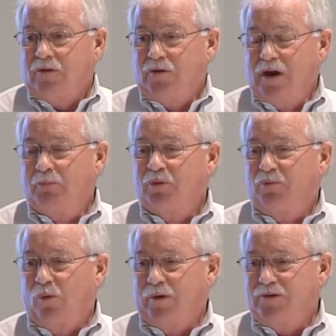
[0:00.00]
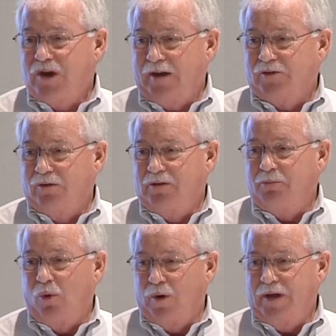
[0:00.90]
Your number 4 injector in the
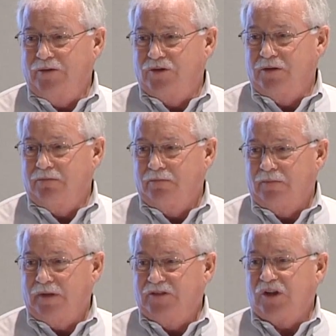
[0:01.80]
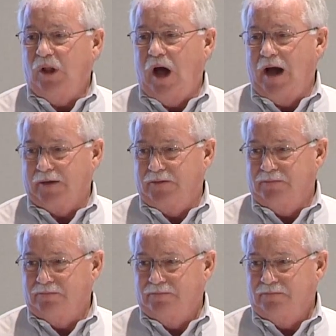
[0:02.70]
port engine is clogged.
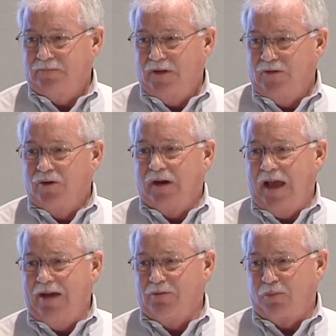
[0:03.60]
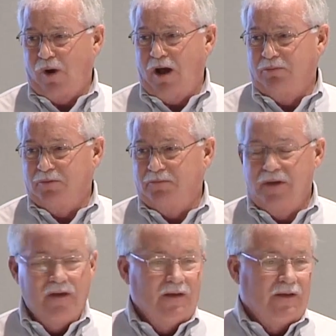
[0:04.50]
You're going to have a problem.
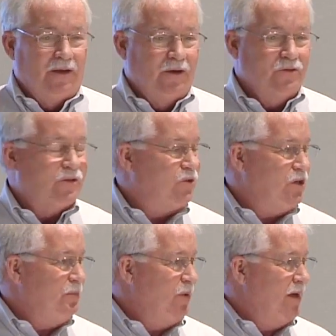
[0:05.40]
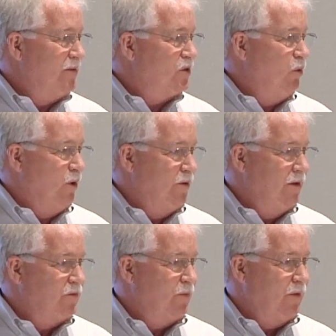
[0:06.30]
Here's the GPS
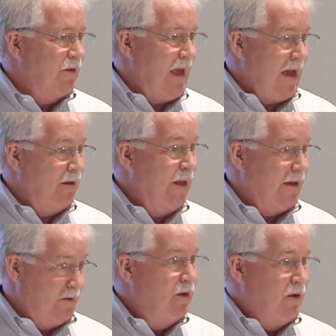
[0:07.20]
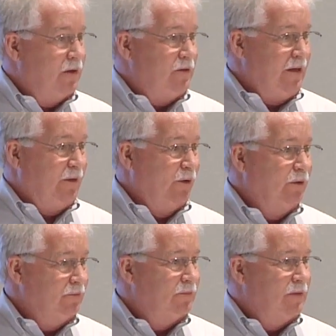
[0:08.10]
coordinates for the Cadillac
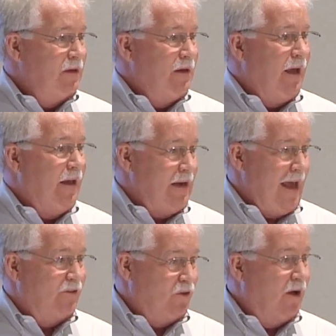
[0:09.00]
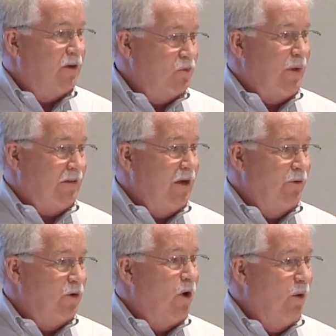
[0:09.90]
dealer in Nassau, because we can tell
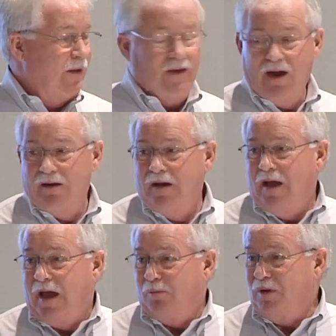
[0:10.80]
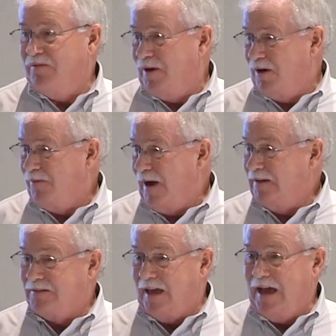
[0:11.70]
you're going there, and we
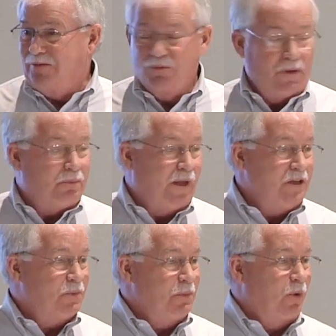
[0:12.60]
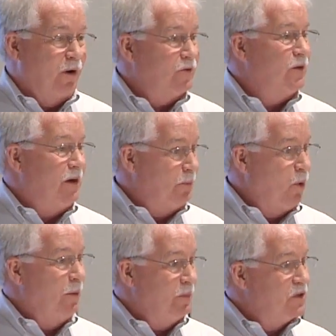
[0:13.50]
verified if they have the replacement parts and an
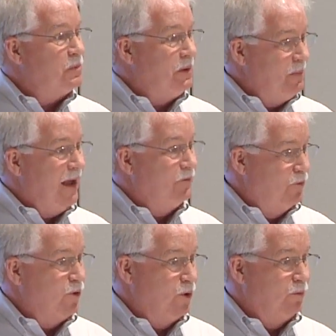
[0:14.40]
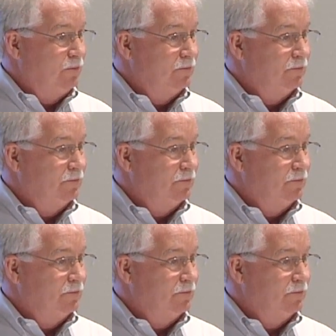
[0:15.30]
appointment's been made for you.